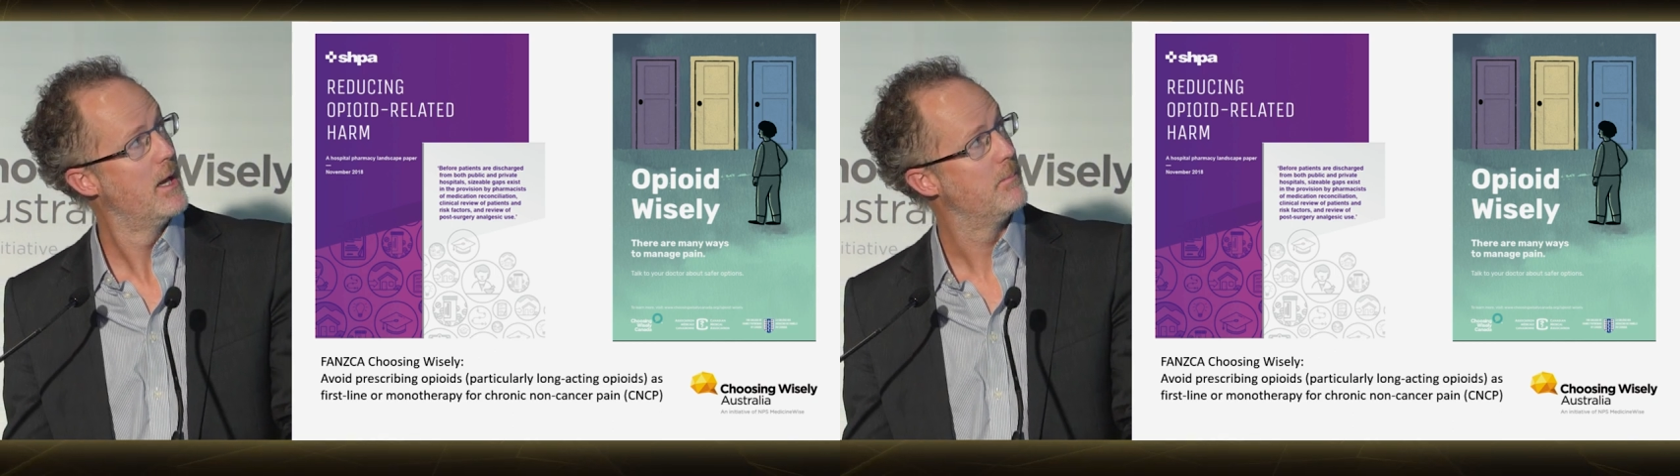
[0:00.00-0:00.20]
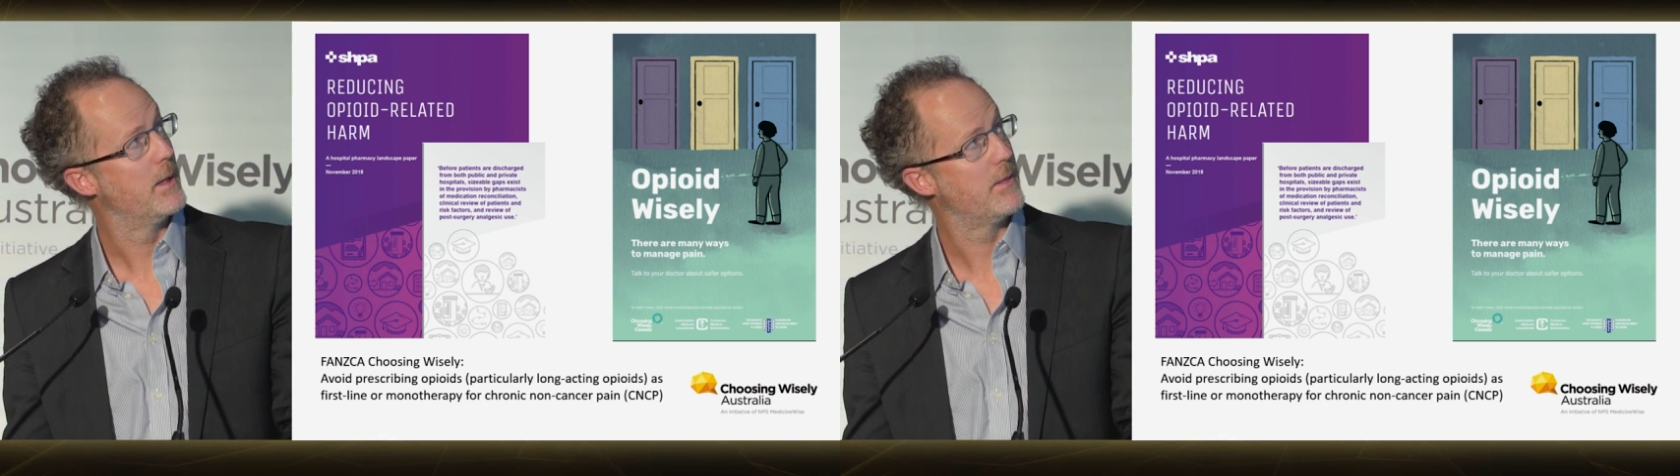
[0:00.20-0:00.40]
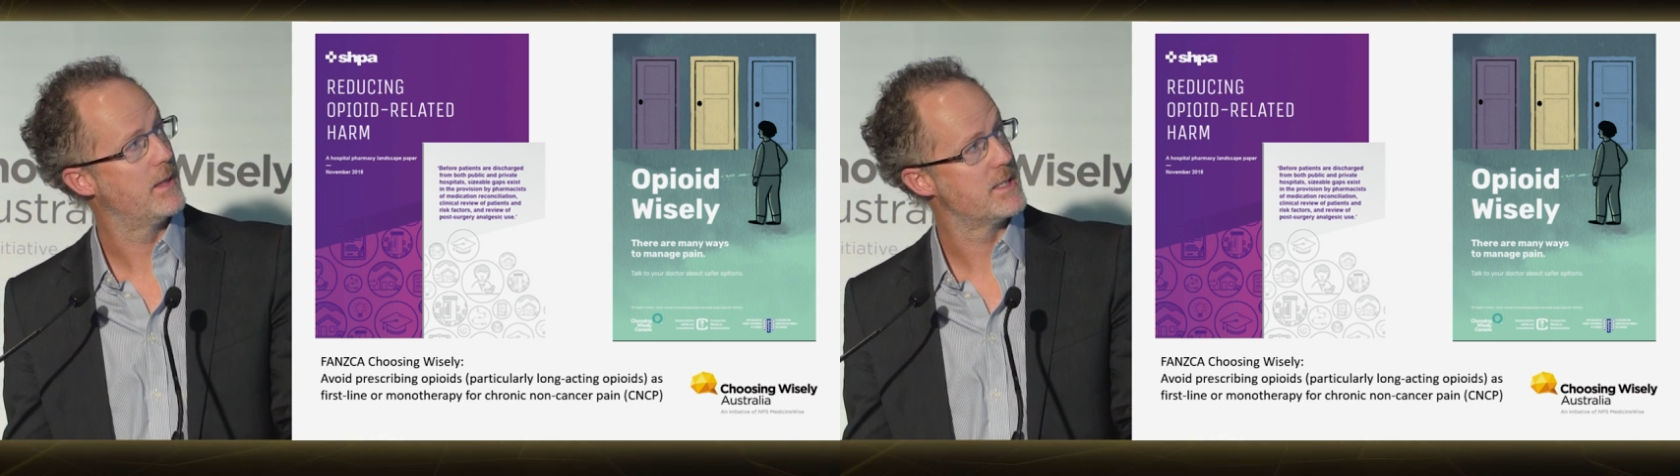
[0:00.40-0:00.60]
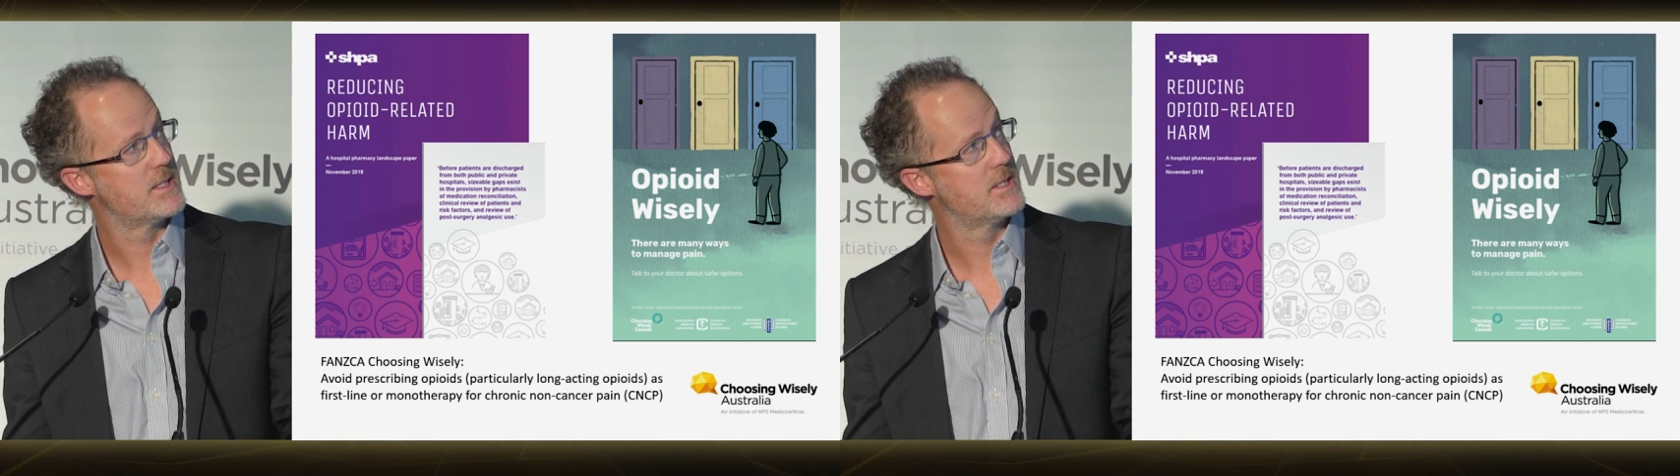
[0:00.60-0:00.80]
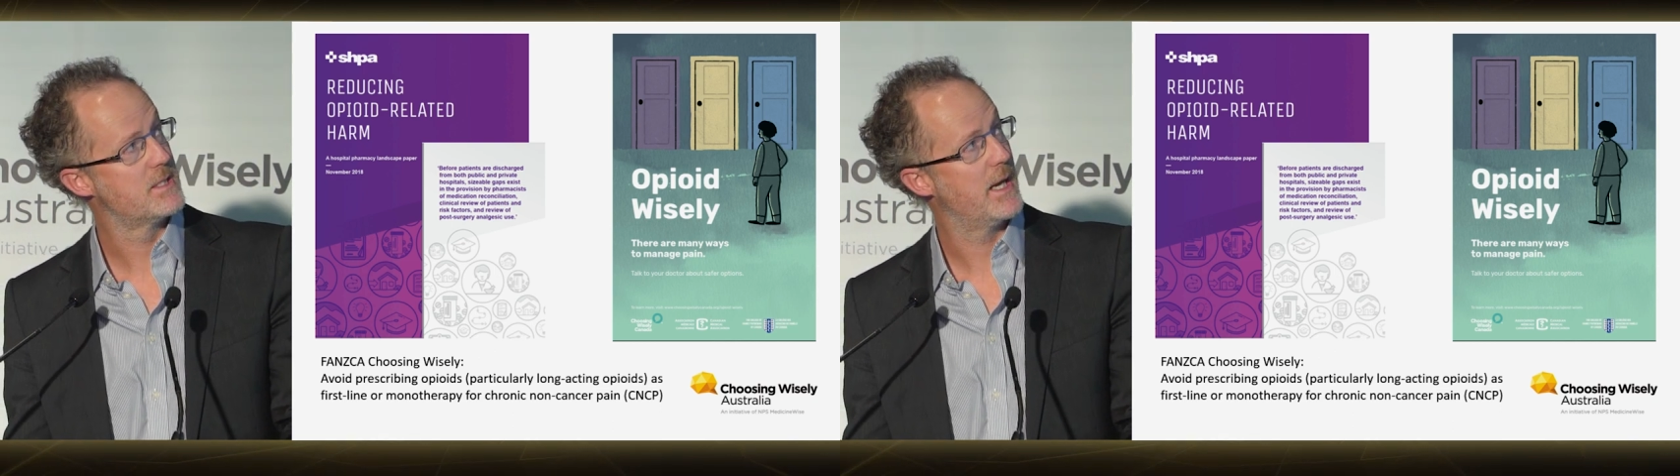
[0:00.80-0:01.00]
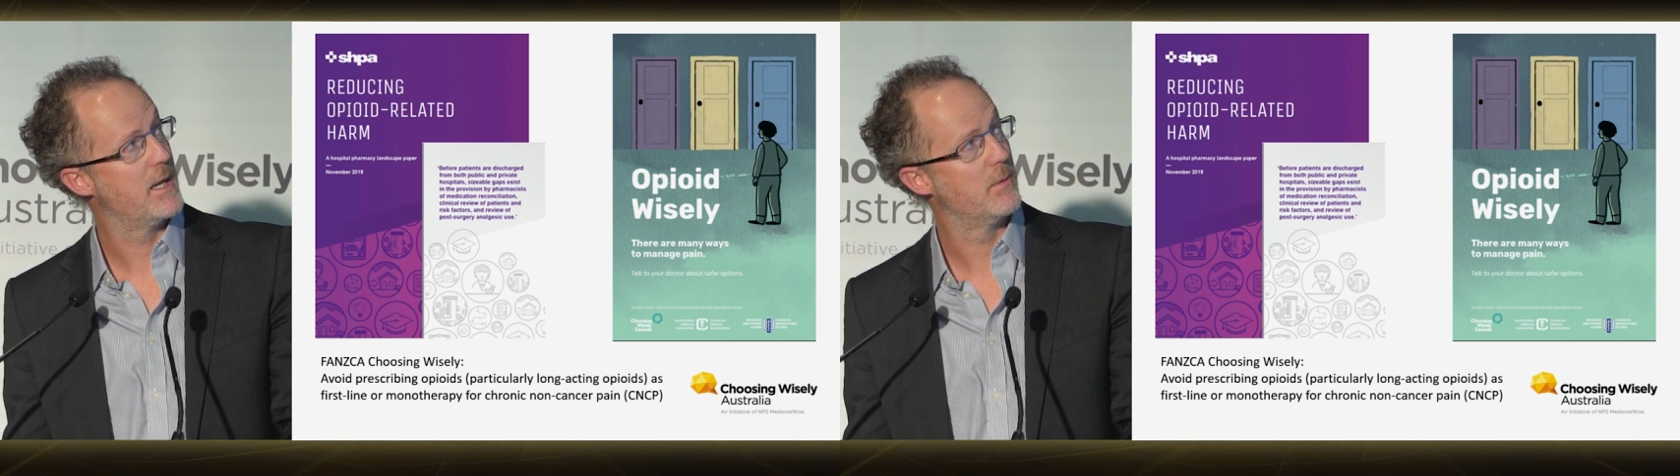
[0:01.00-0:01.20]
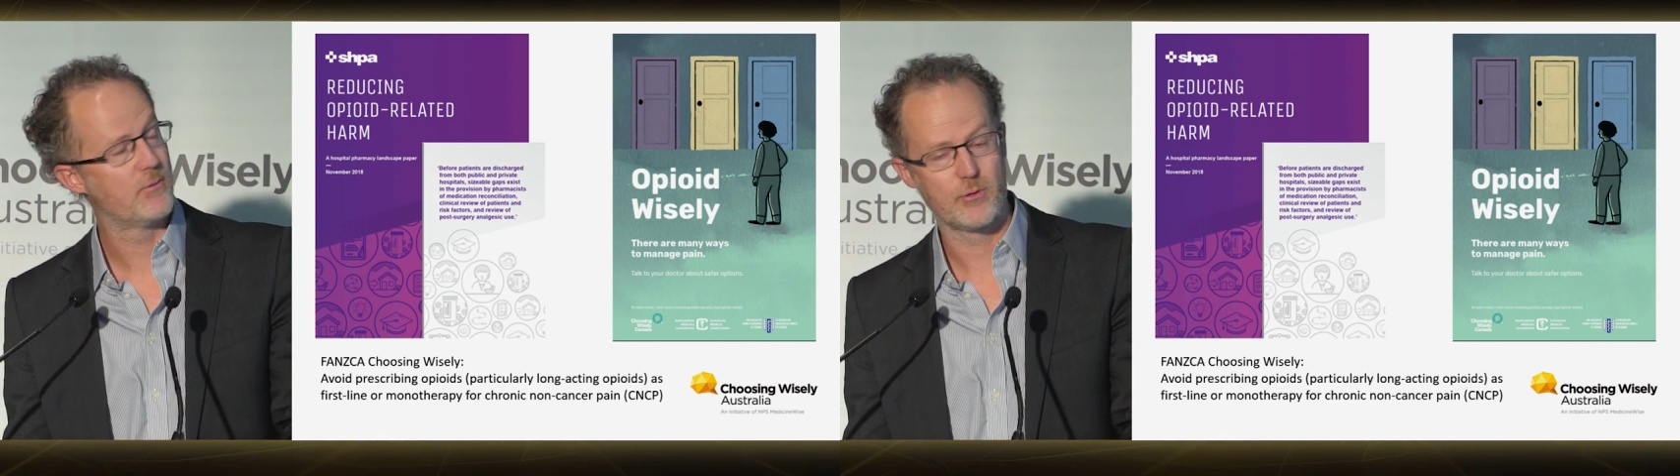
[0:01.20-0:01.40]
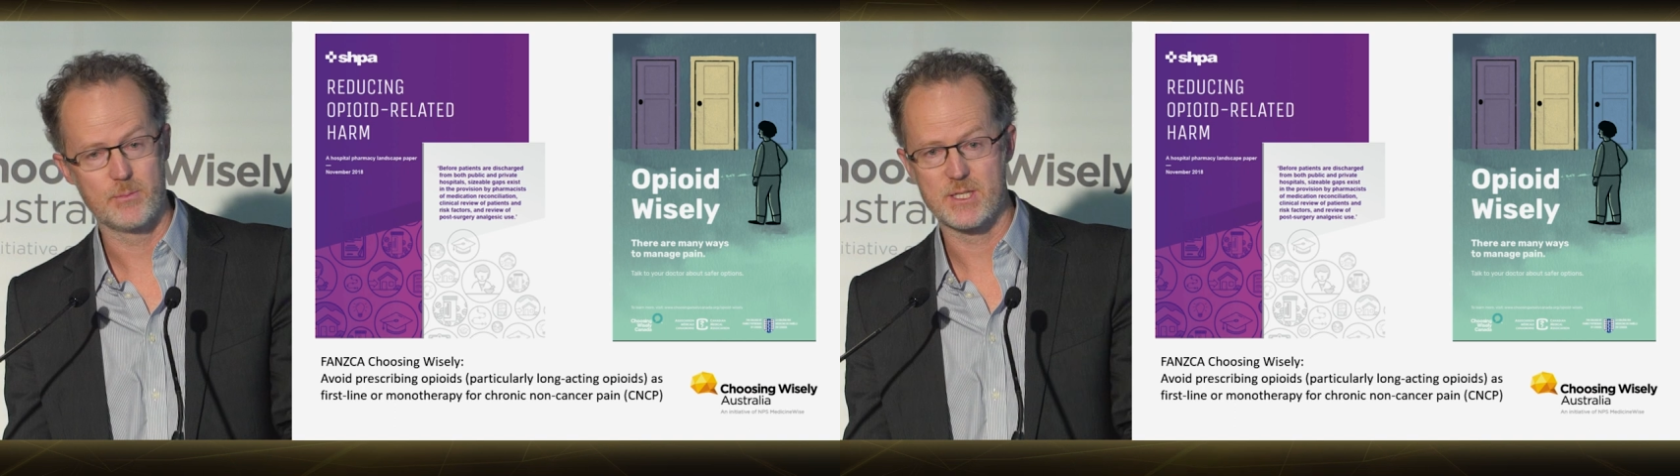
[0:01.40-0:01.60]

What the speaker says: but this statement from the